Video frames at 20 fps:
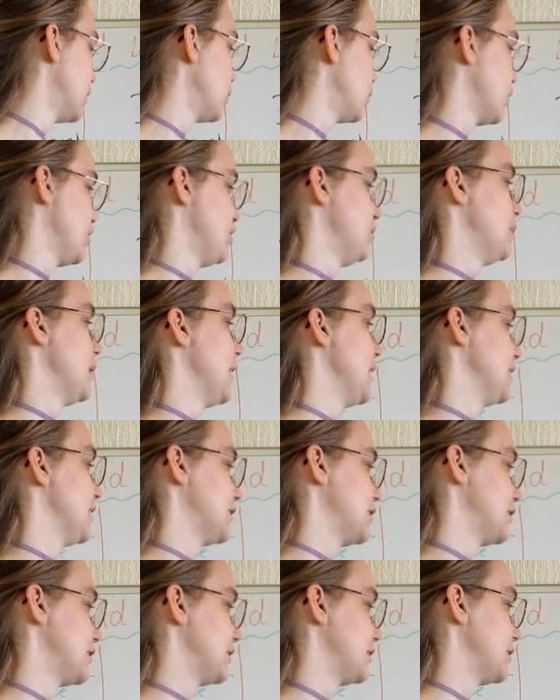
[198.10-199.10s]
was baked.
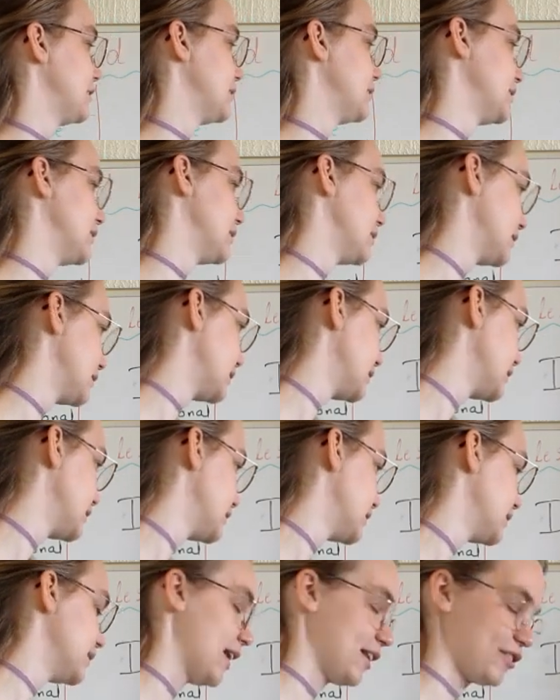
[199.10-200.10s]

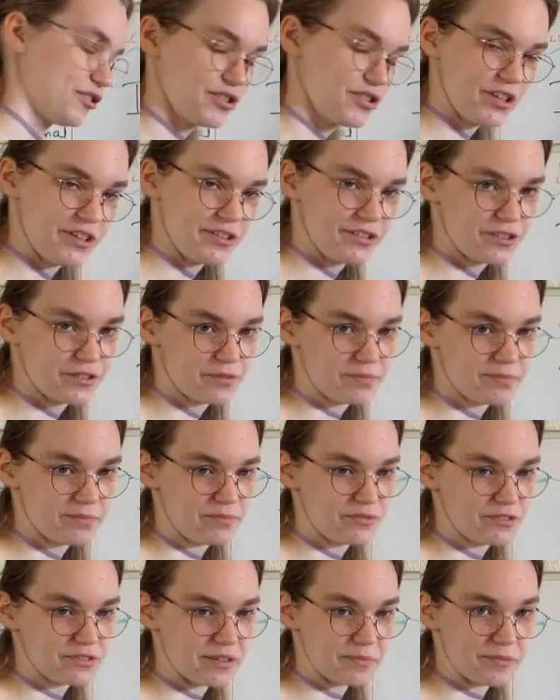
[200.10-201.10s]
That's just
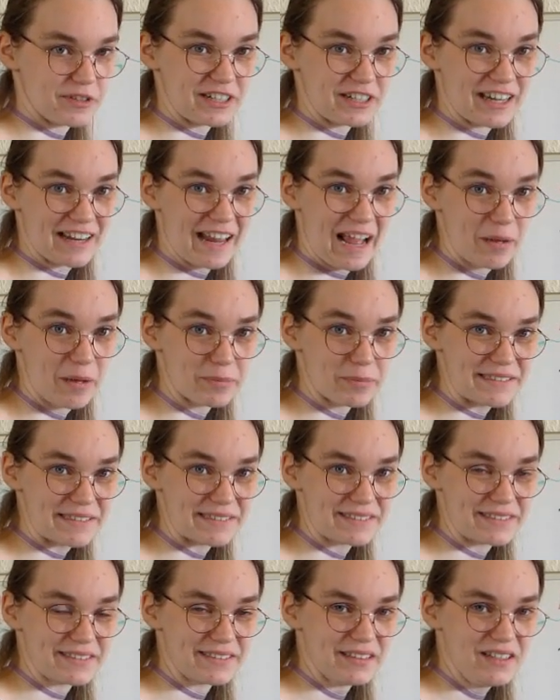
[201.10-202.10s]
something that happened.
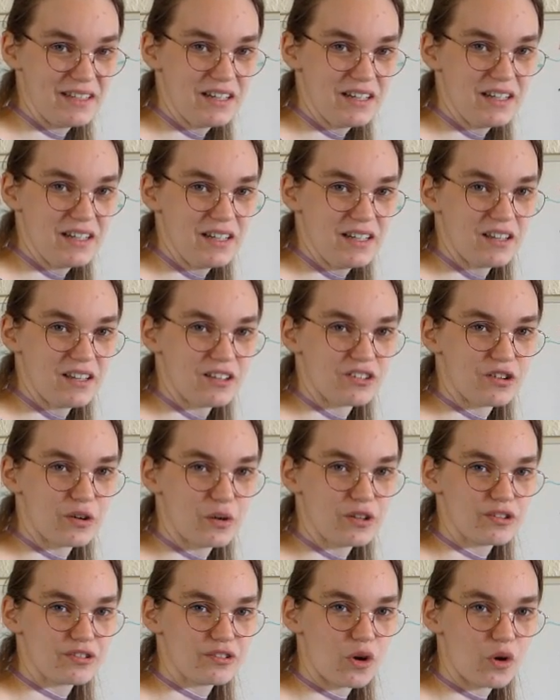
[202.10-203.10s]
So
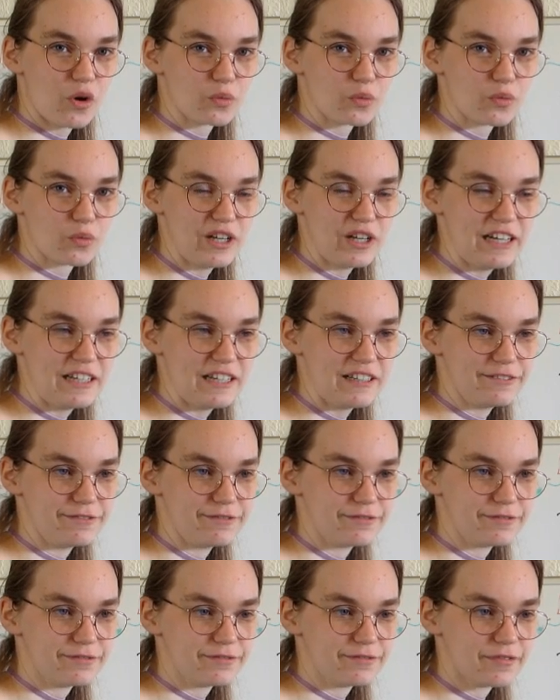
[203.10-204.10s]
it's not really
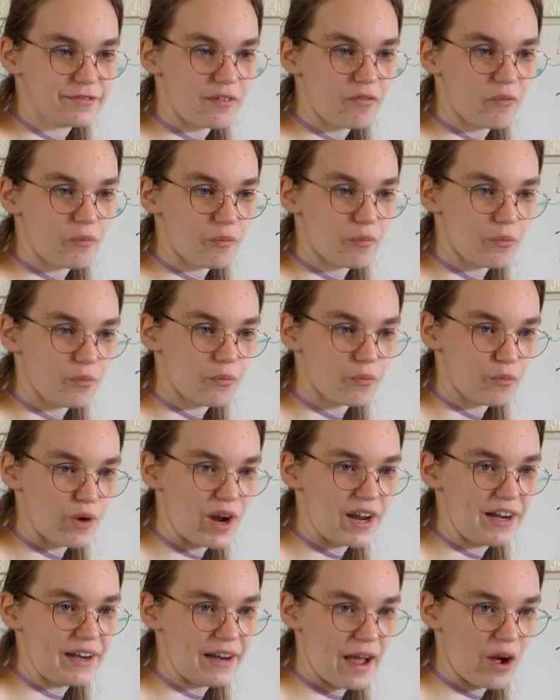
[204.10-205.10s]

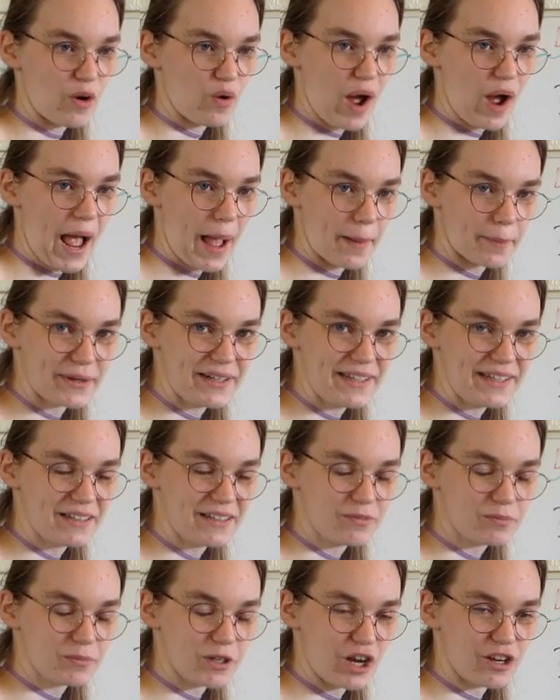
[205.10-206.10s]
right now
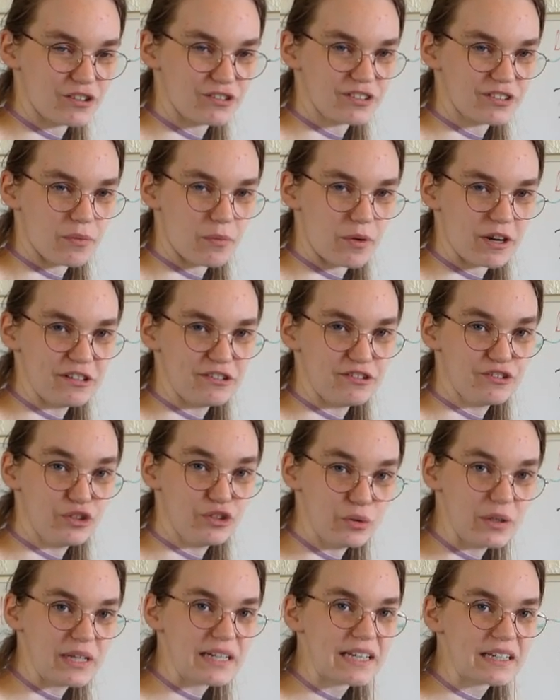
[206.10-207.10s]
happening because someone is
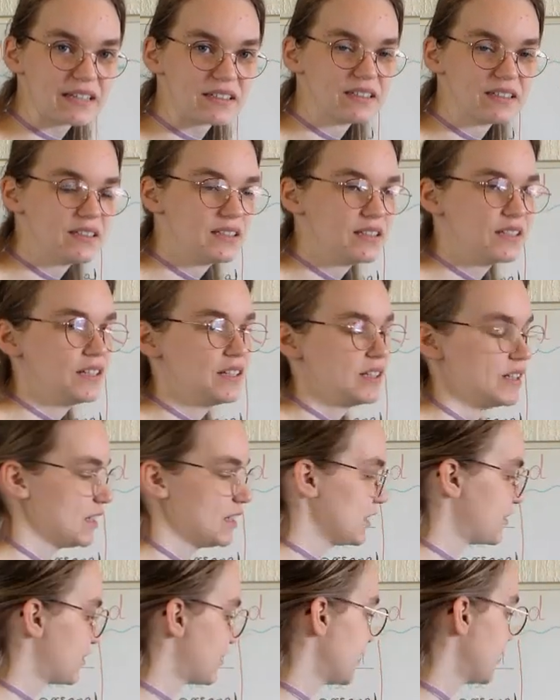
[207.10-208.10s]
doing it.
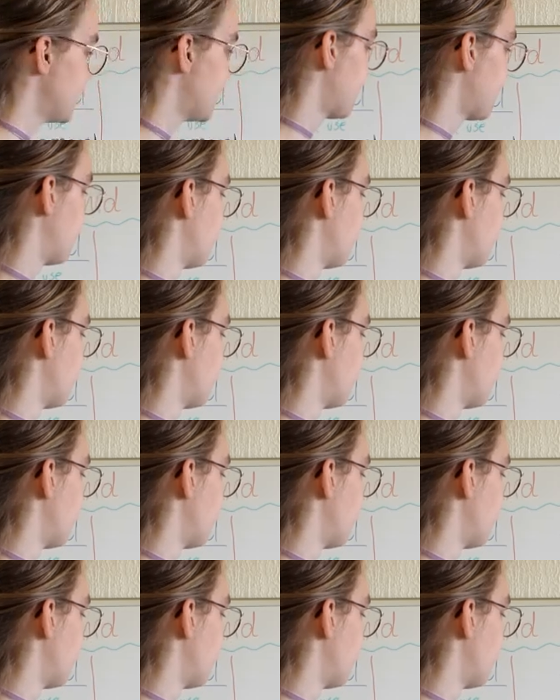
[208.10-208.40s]
It's just